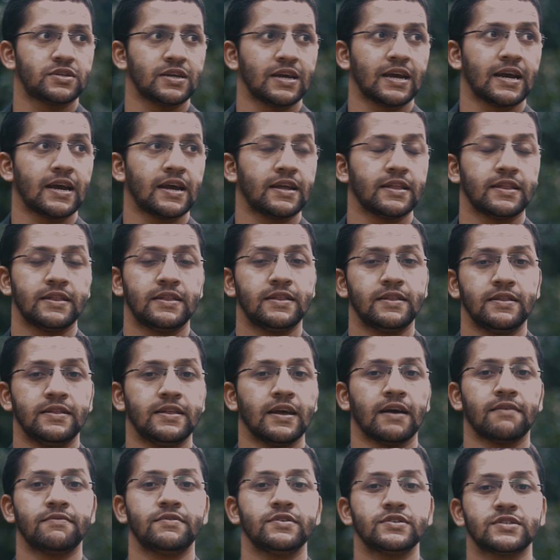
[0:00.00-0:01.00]
they
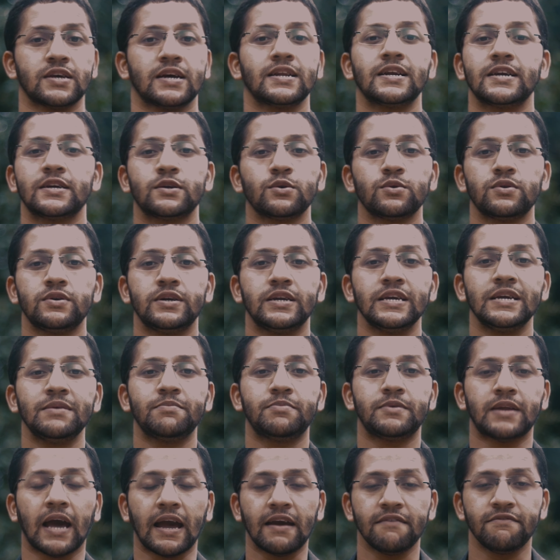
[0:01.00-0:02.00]
have decided to
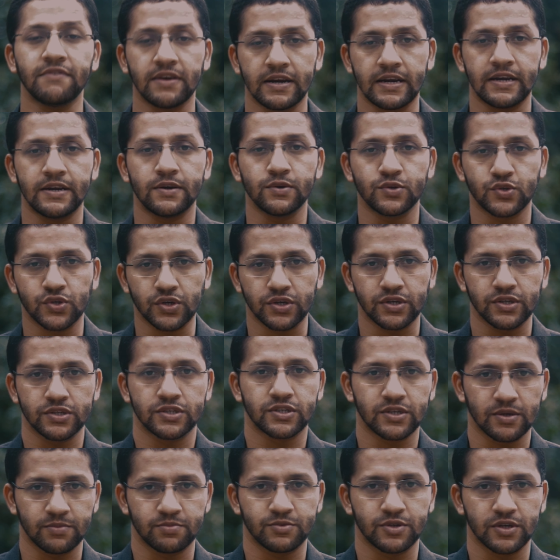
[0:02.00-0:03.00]
deep dive into certain
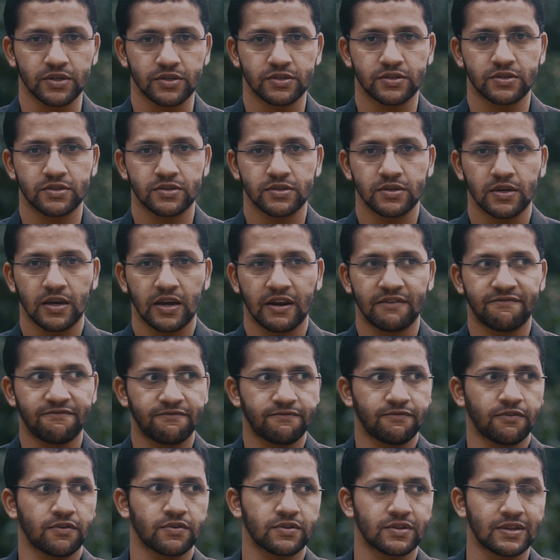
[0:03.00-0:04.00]
subjects, and
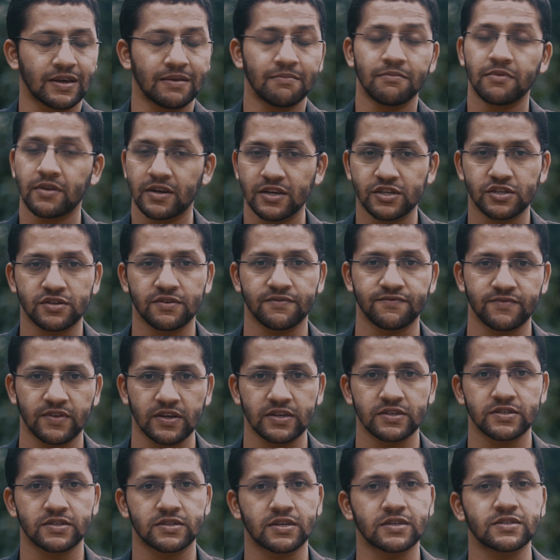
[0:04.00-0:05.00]
for them rest of
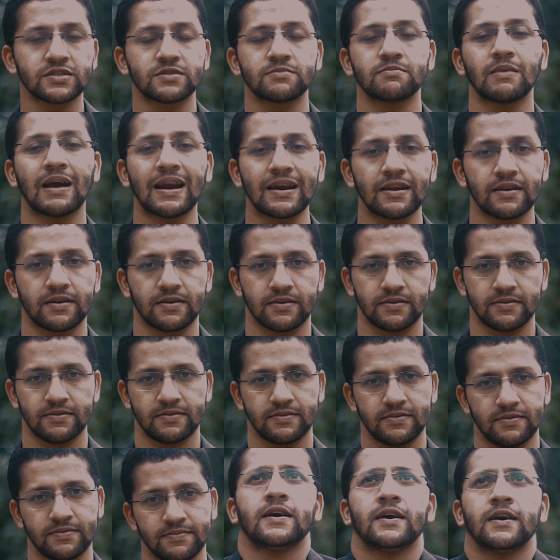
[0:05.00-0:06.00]
things doesn't matter.
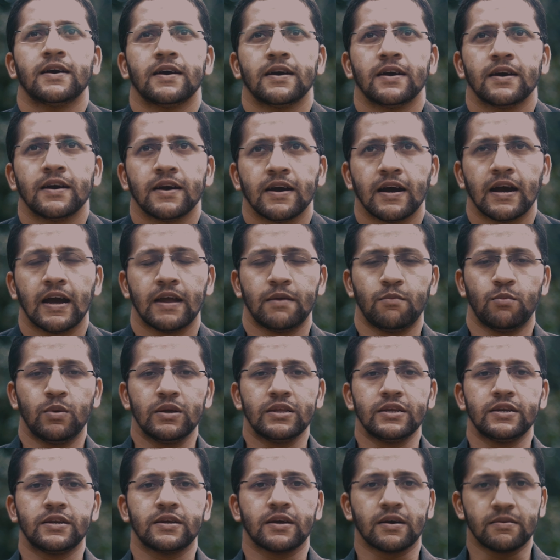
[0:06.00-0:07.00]
And when
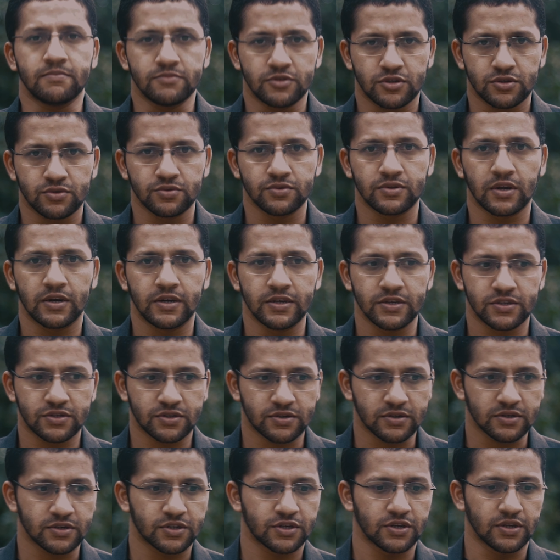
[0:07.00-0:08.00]
it comes to the
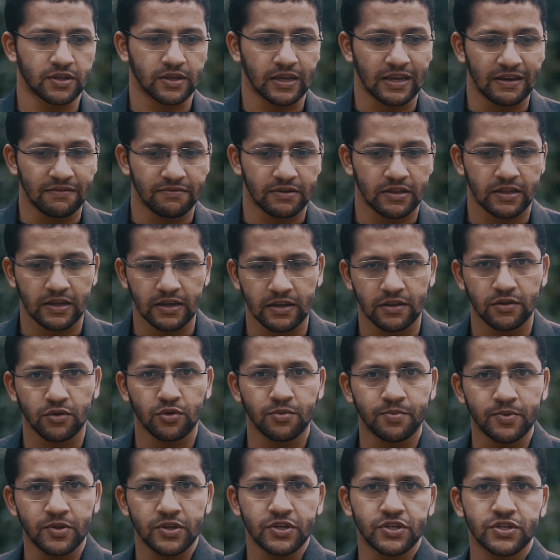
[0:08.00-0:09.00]
destruction, even in
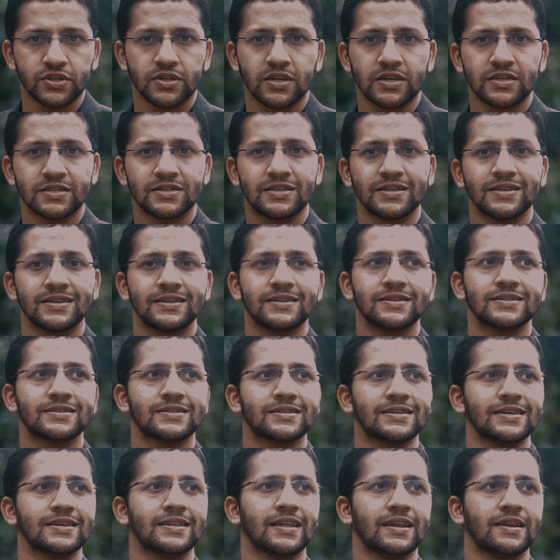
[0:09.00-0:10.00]
Upanishads, they
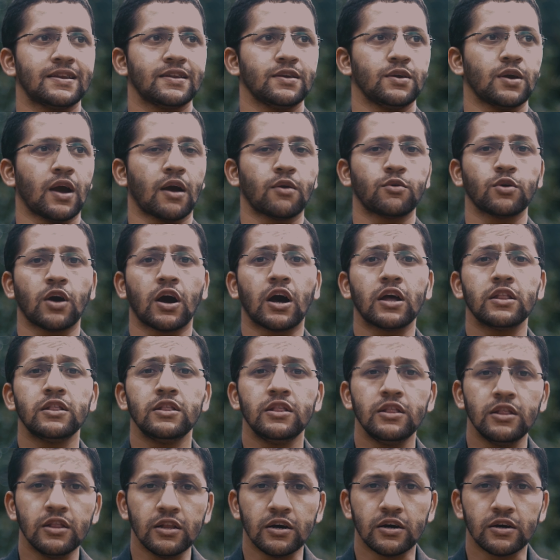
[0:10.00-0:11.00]
say that you have to
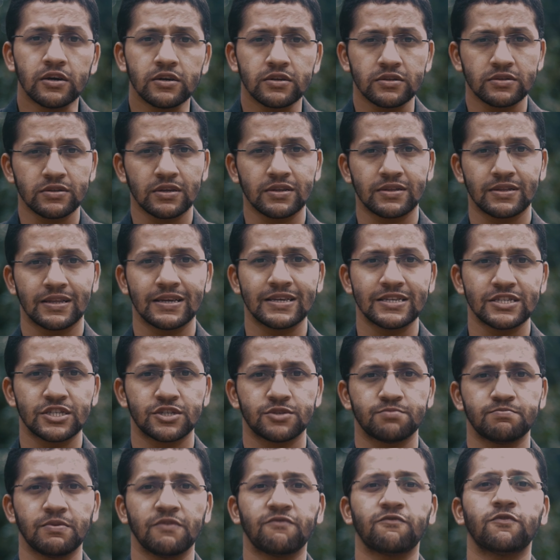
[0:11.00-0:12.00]
unlearn the
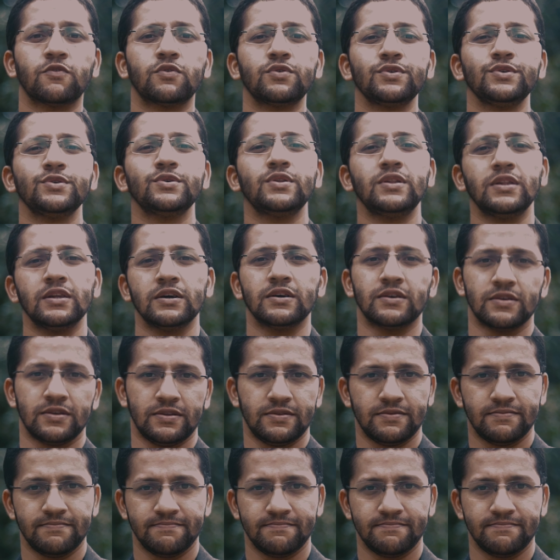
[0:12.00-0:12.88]
things before you learn.